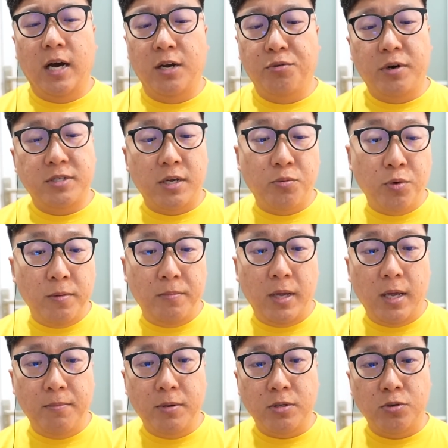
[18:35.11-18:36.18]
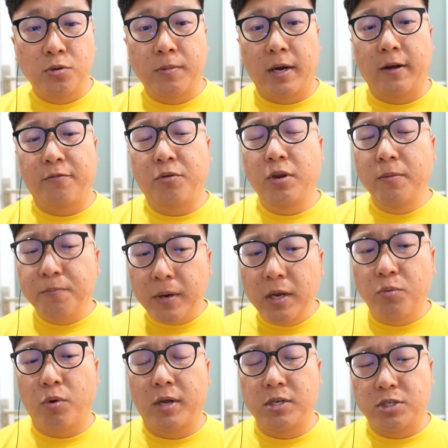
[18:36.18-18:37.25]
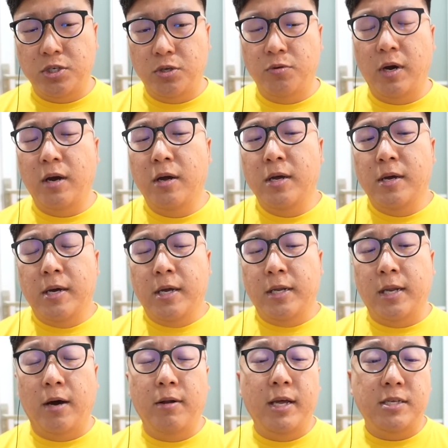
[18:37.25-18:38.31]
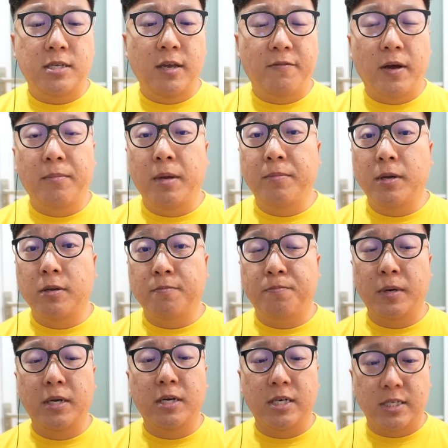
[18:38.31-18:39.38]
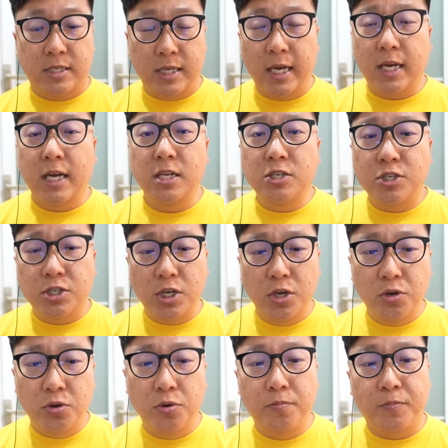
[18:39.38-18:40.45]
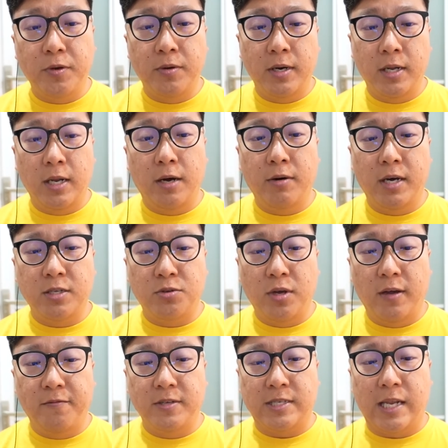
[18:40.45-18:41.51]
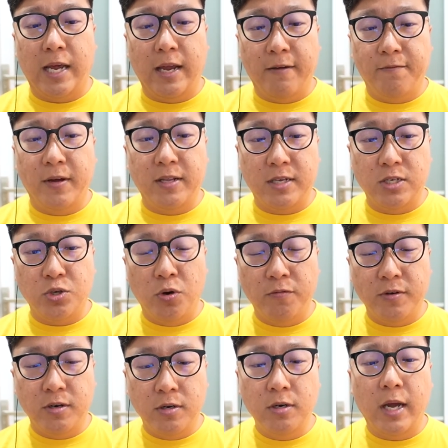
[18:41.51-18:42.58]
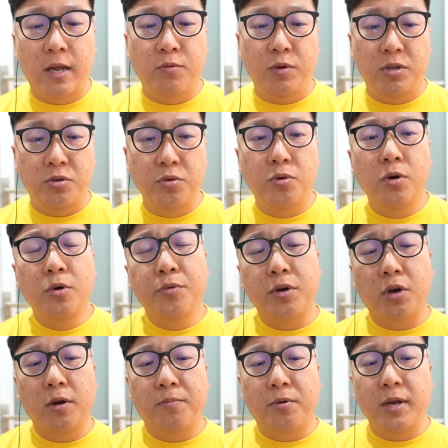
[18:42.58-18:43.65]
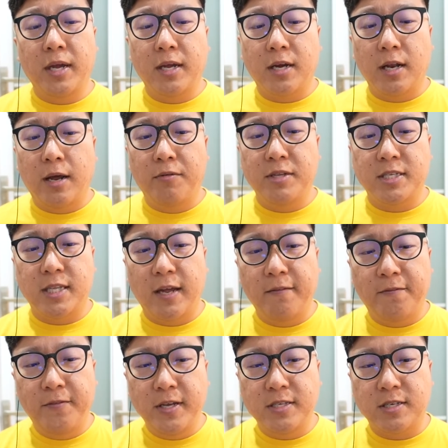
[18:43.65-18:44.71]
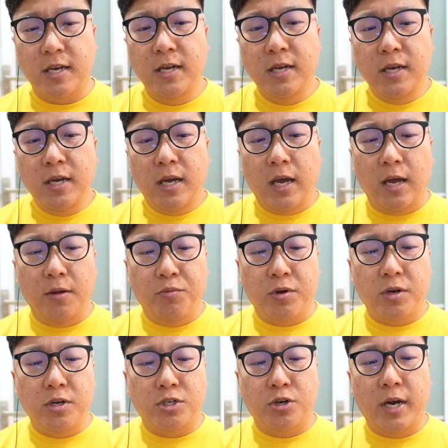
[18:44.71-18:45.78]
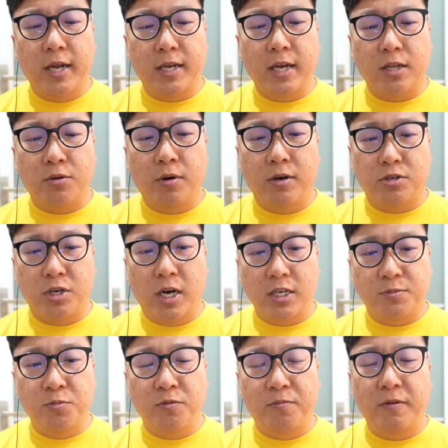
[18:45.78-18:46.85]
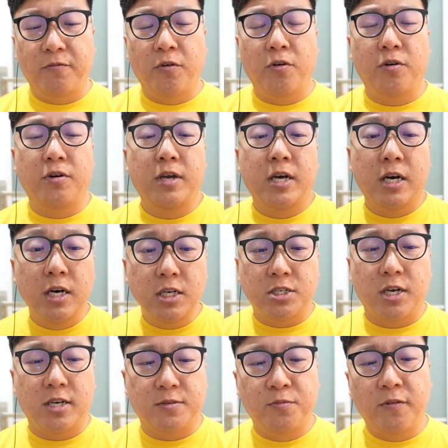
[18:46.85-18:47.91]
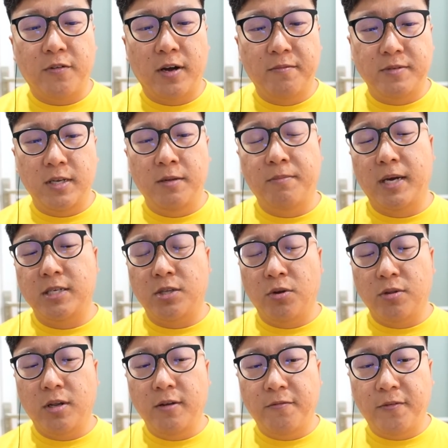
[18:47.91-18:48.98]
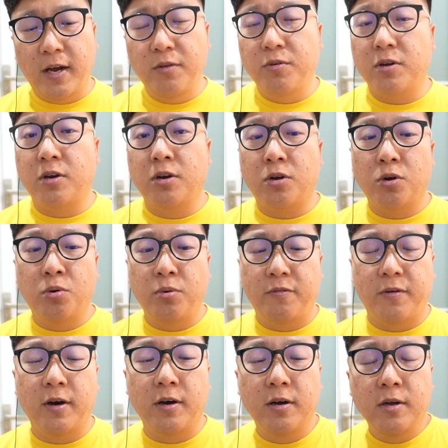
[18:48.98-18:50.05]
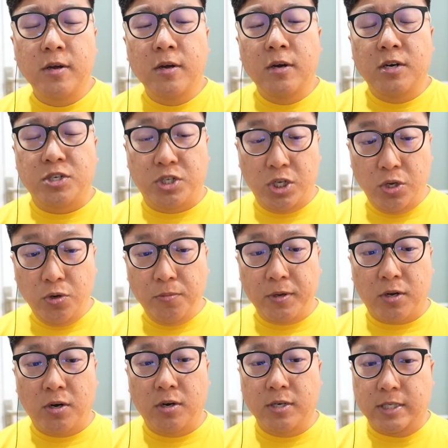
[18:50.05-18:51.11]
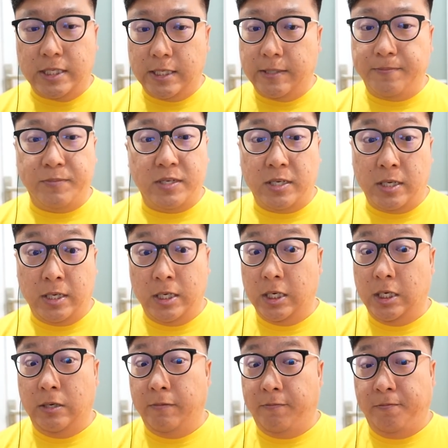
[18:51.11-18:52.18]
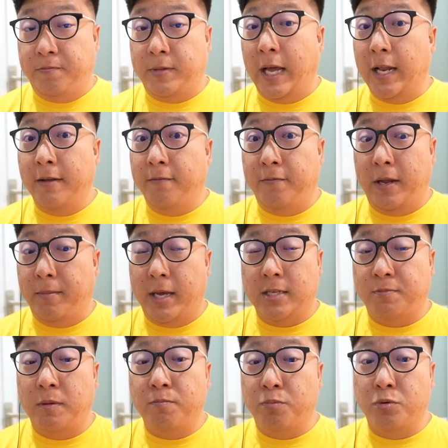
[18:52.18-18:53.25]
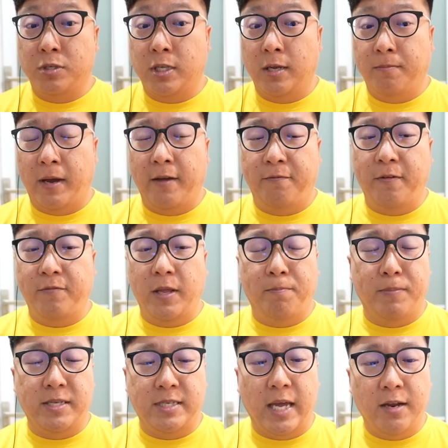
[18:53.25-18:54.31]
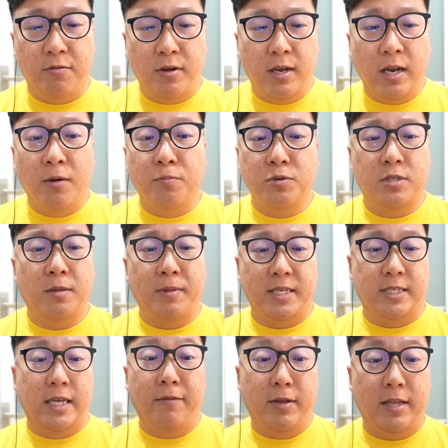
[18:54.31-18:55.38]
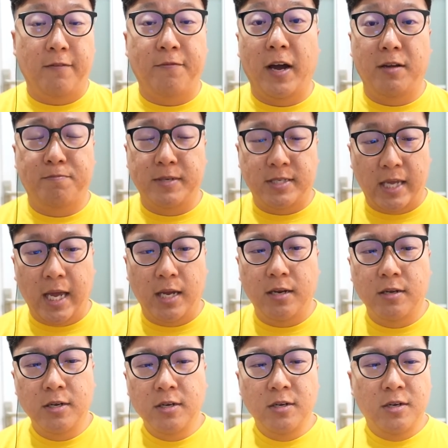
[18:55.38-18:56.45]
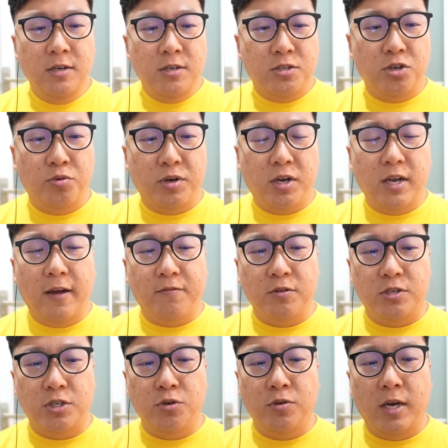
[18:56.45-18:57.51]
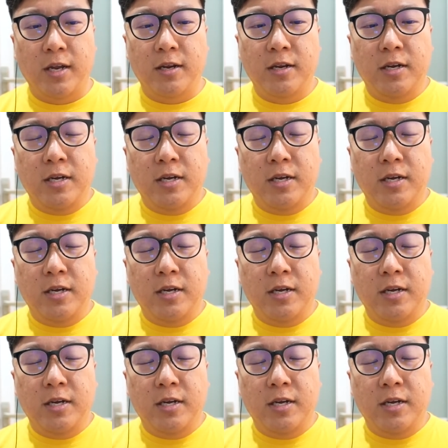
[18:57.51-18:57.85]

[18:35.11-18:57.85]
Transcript: Otherwise I wouldn't be able to, but I've already burned 1 shield. Now let's see if I'm able to burn a second shield to allow us to have a slight advantage over her, and we do. We're going to bring in Galarian Stunfisk, and we're going to try and get to our charge move before her charge move comes in, but it's totally fine. We're going to go with a shield because her Talonflame has been boosted by 50%, already now boosted by 75%. So we're going to have to shield that